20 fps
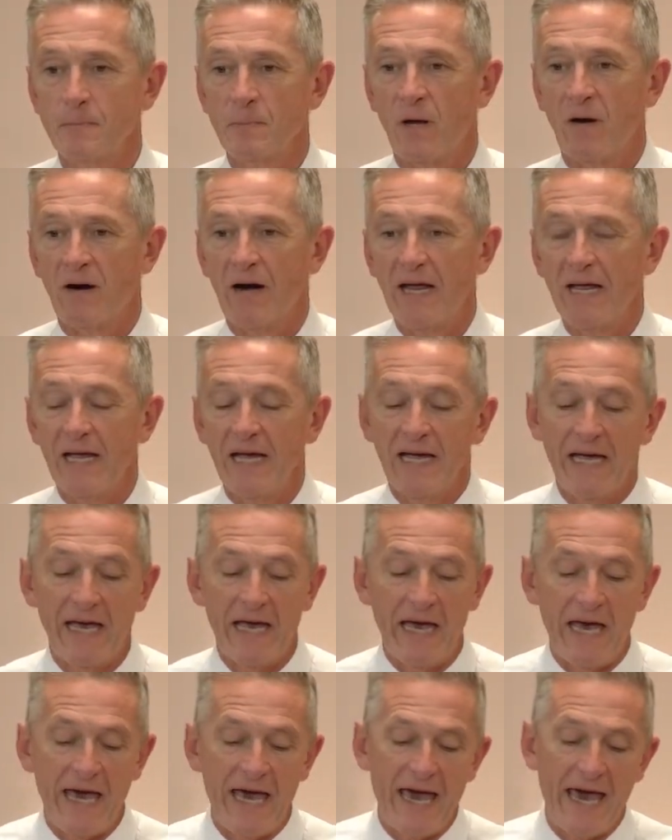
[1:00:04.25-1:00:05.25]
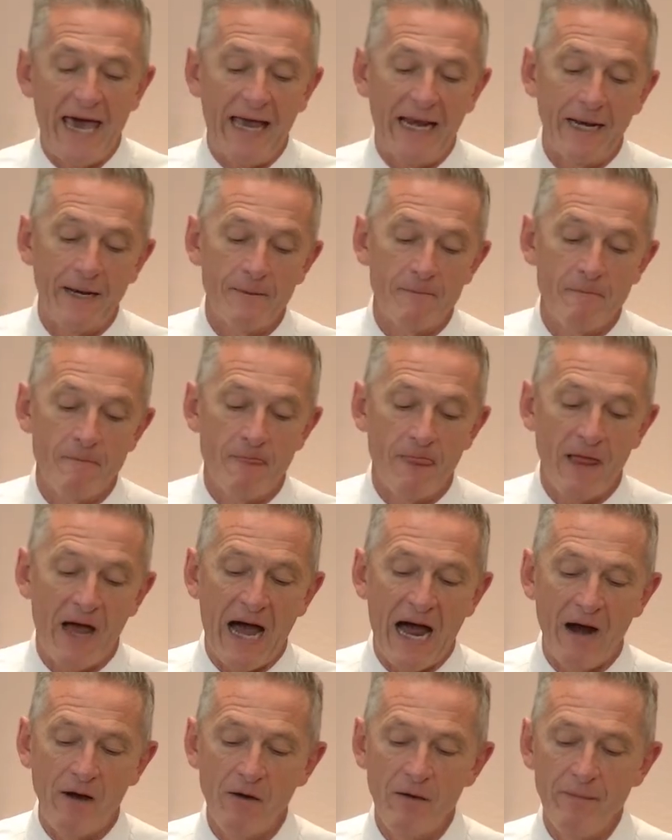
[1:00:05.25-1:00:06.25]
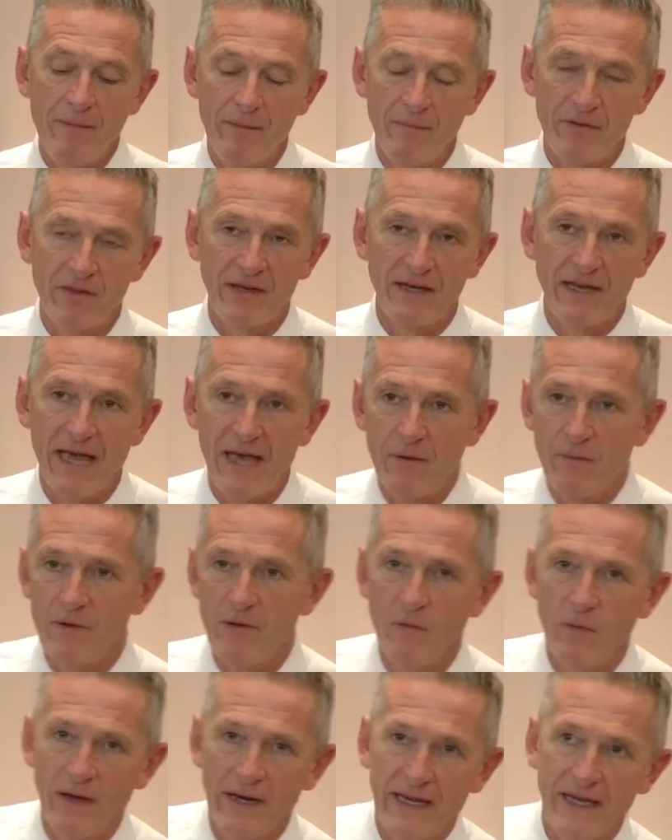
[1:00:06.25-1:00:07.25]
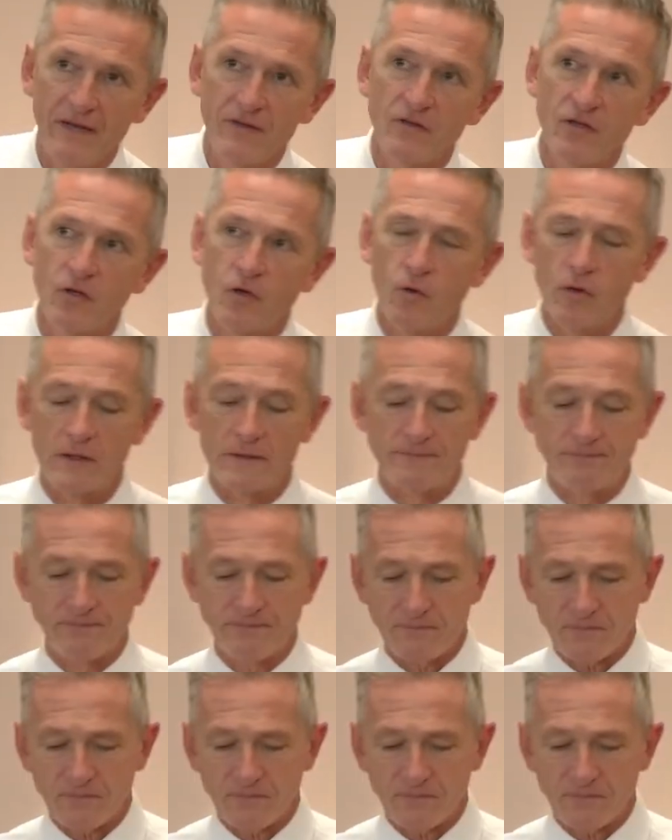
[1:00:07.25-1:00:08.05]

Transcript: All right? And I remember the day we went into court.